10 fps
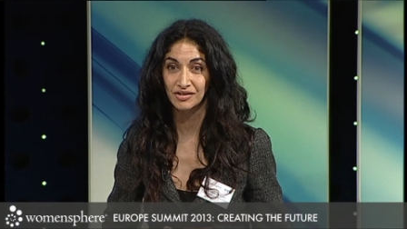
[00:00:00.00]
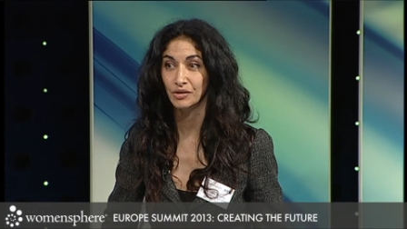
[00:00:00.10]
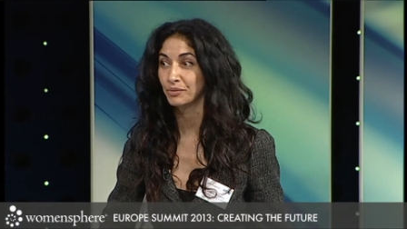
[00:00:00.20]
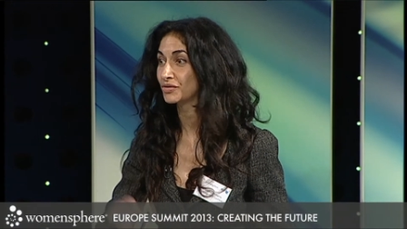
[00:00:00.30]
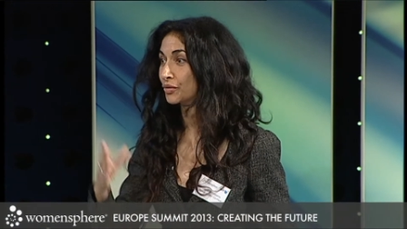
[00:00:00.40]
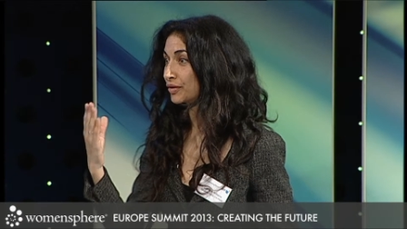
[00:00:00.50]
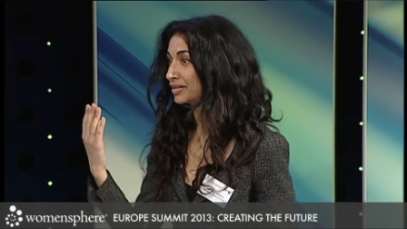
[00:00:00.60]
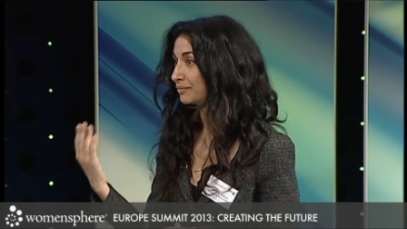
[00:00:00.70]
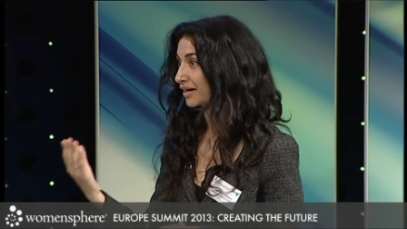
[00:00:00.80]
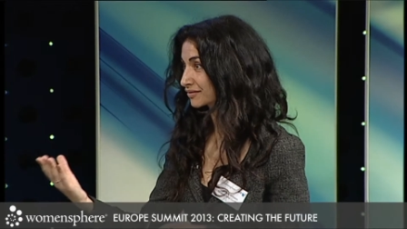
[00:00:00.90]
So we're
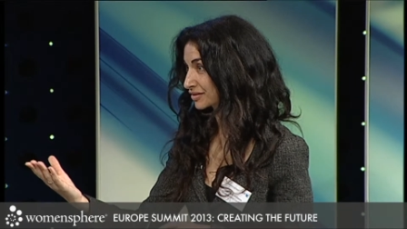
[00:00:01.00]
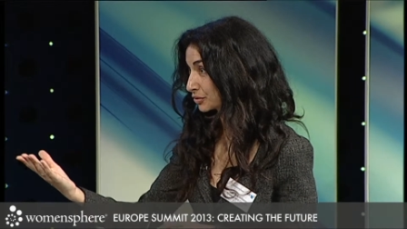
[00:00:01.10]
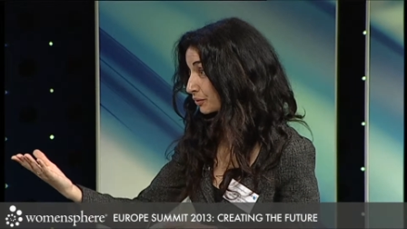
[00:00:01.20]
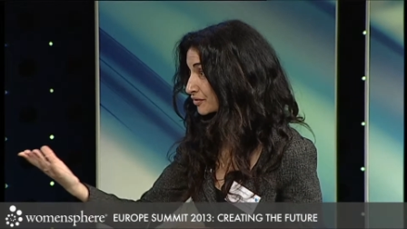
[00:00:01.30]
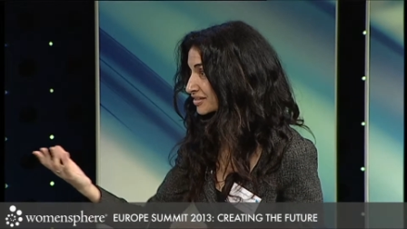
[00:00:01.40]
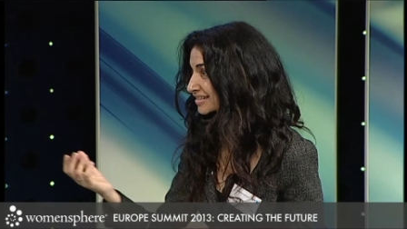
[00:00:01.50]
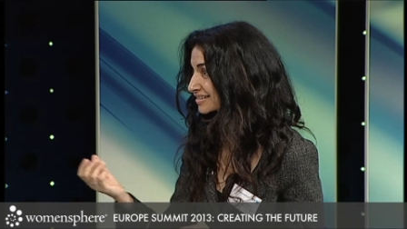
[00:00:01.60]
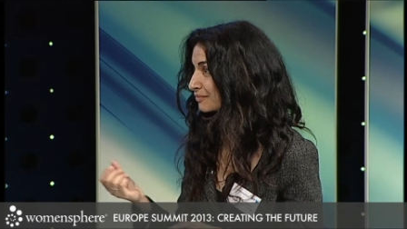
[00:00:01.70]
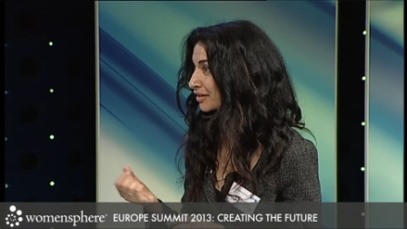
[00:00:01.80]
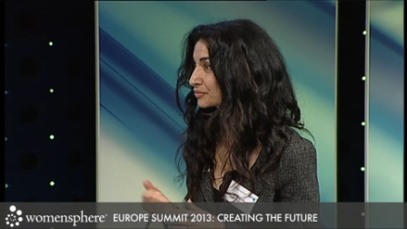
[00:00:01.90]
talking about
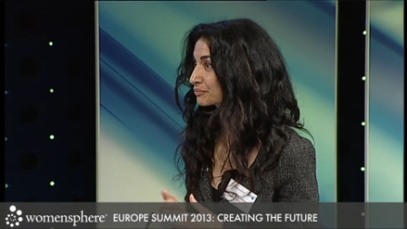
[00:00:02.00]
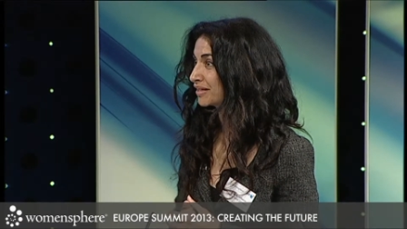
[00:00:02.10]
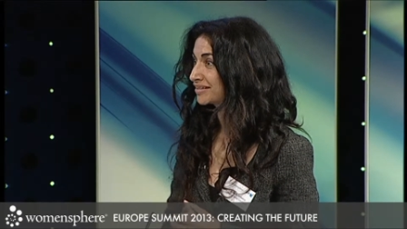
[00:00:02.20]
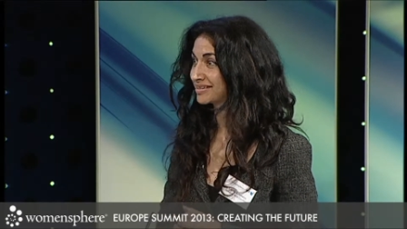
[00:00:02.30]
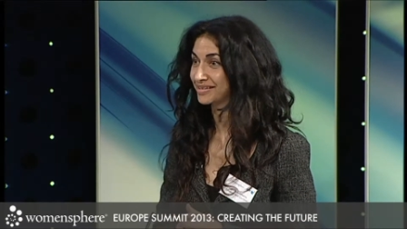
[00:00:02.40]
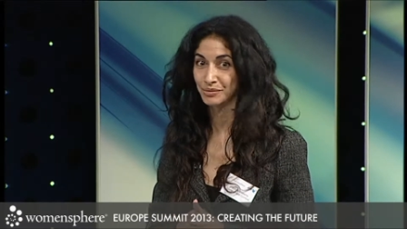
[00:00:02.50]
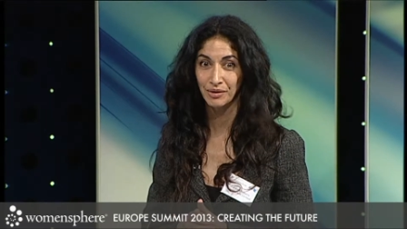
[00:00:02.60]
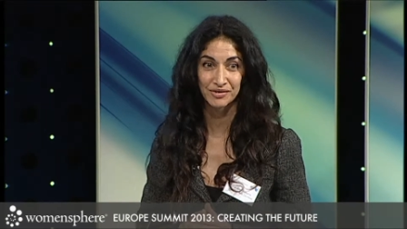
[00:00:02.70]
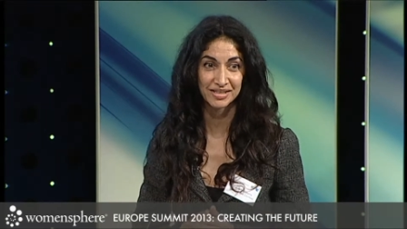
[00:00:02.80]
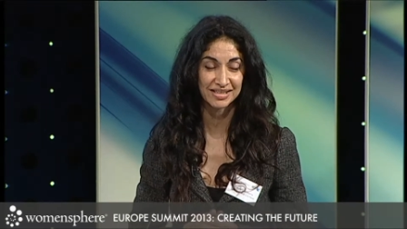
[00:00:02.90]
quotas. Michael mentioned
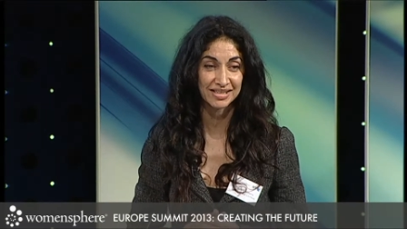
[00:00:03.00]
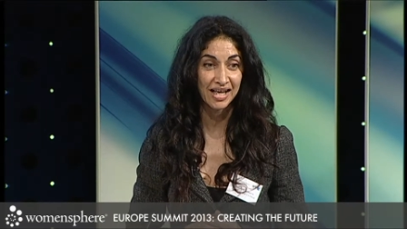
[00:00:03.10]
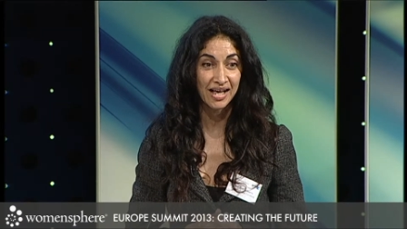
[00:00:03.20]
quotas.